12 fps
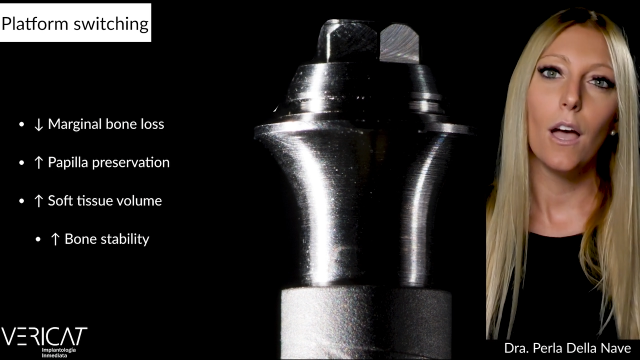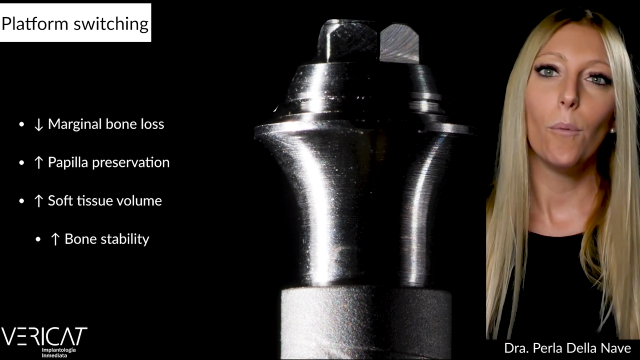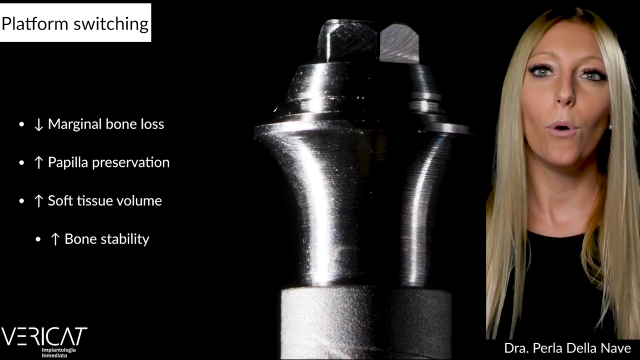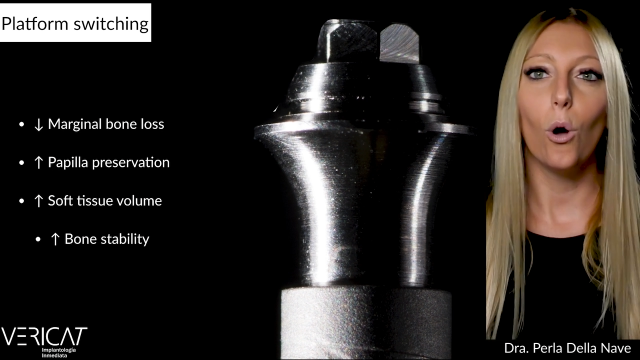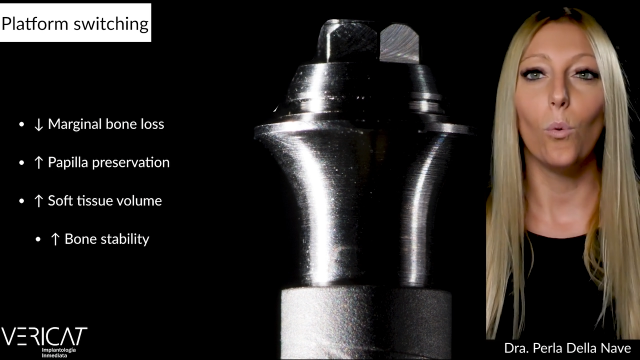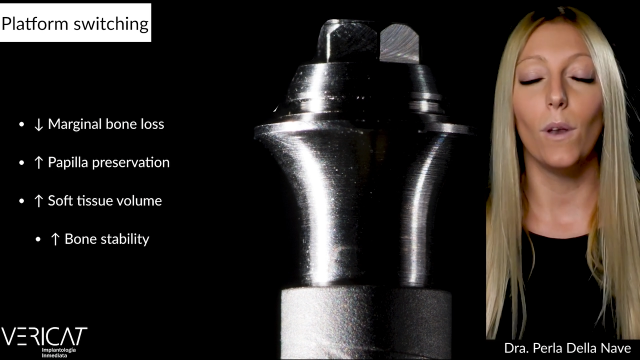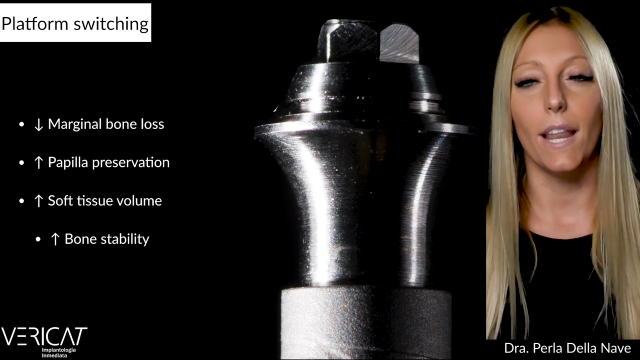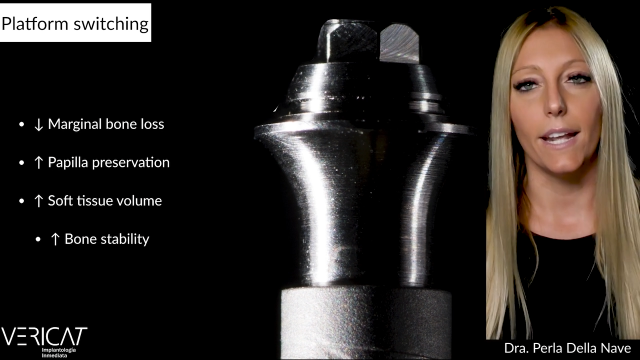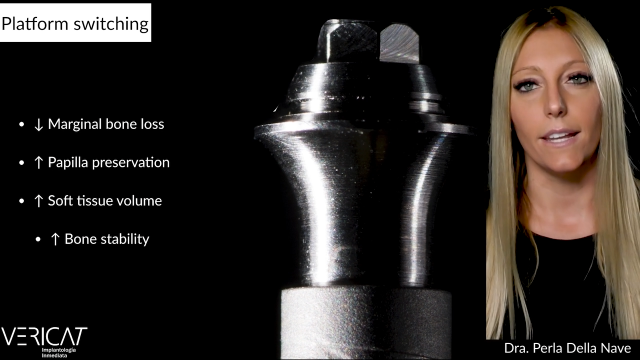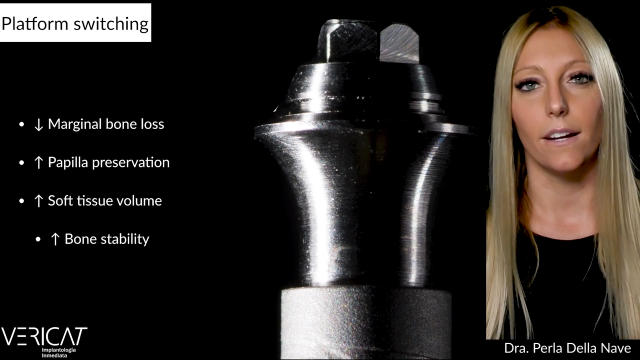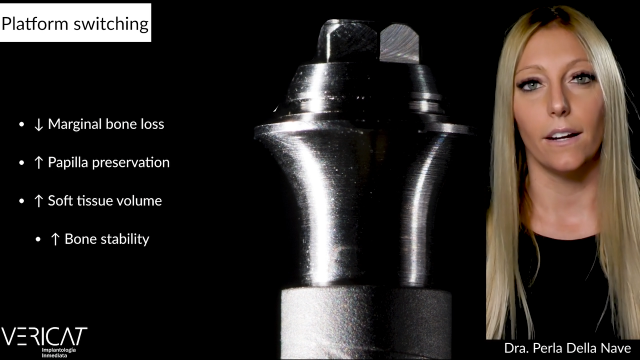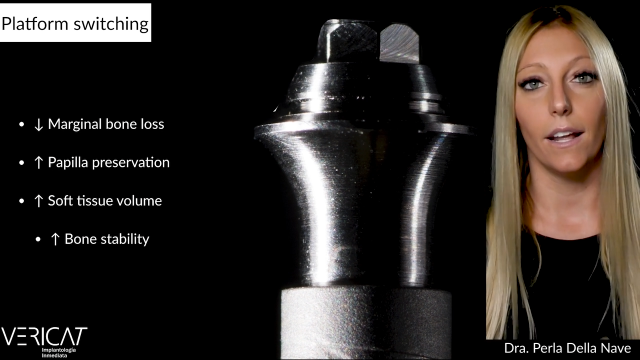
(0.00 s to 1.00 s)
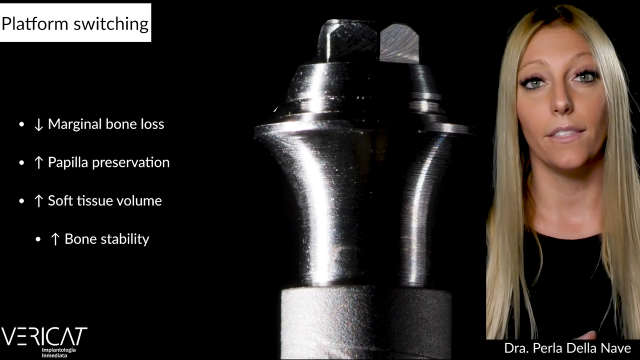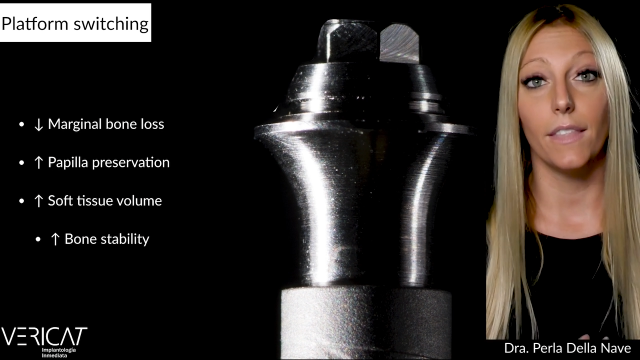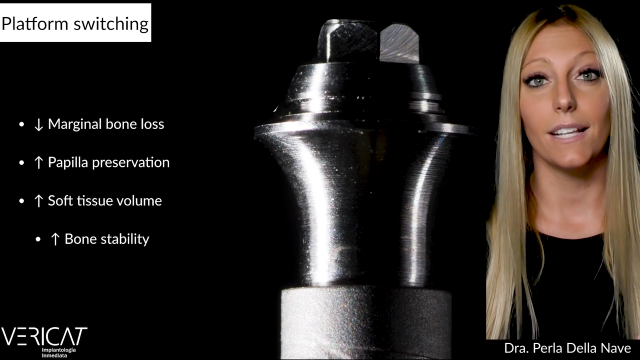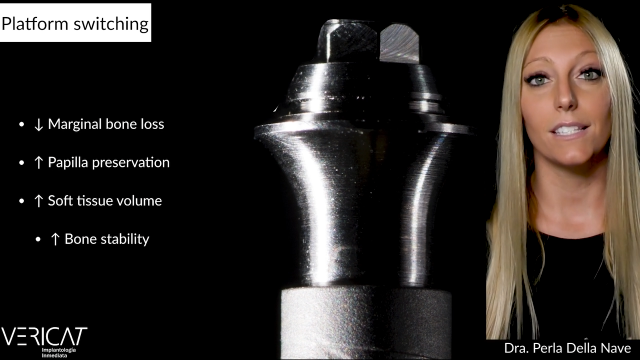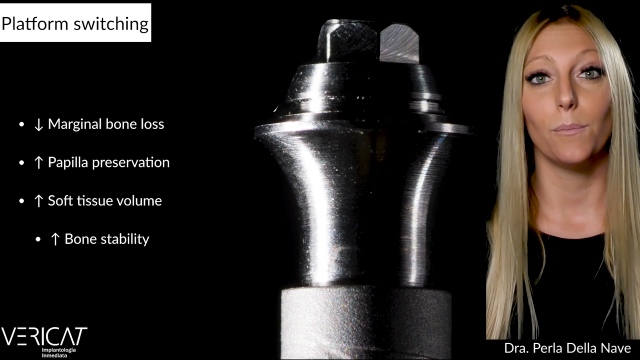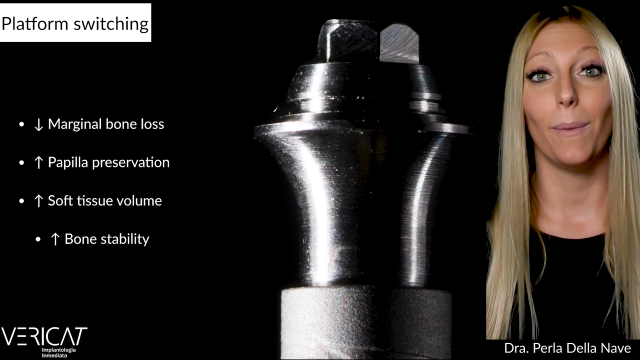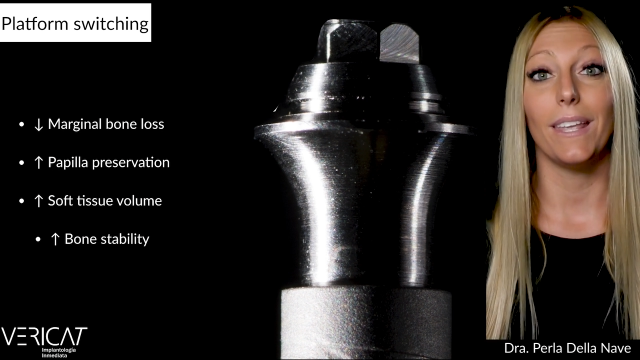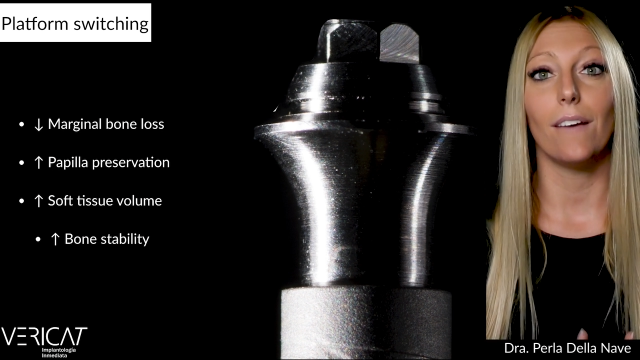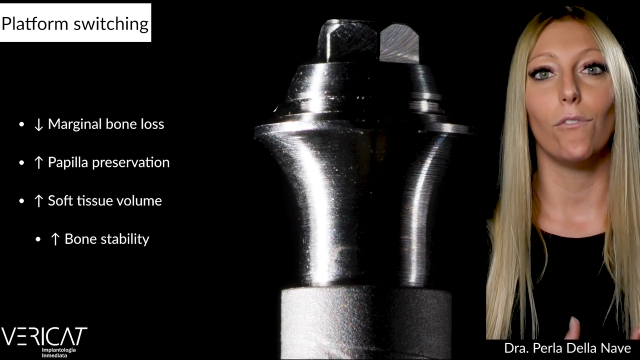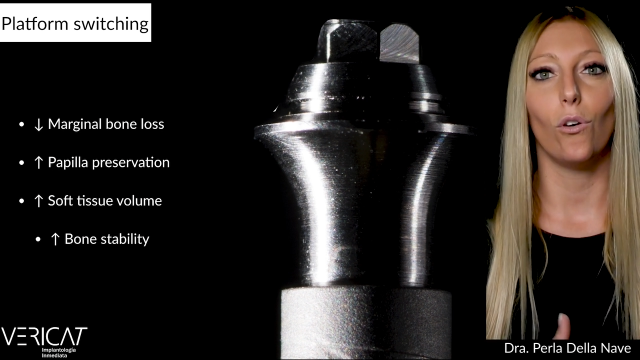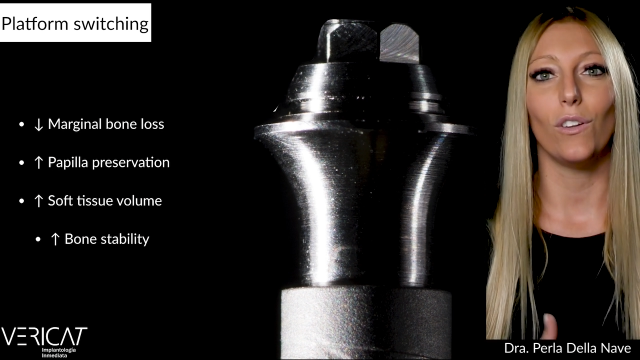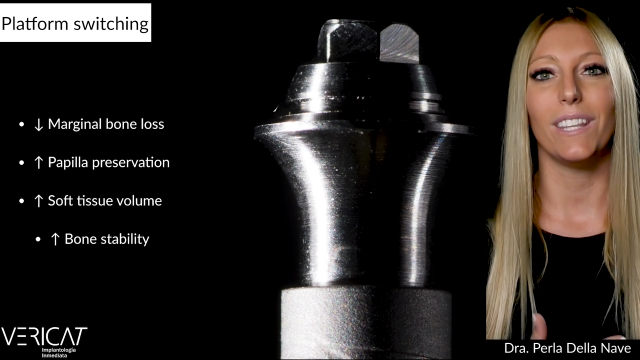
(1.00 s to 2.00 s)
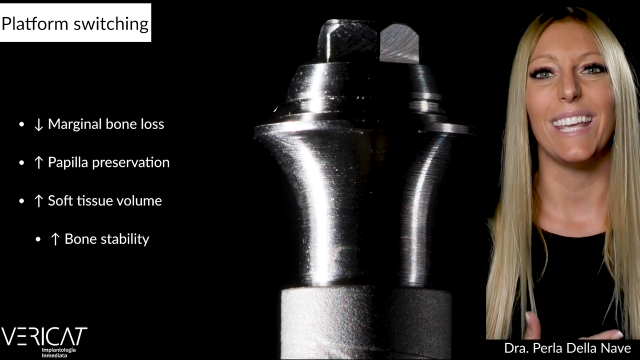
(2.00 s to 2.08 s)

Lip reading: bone layer and thus may avoid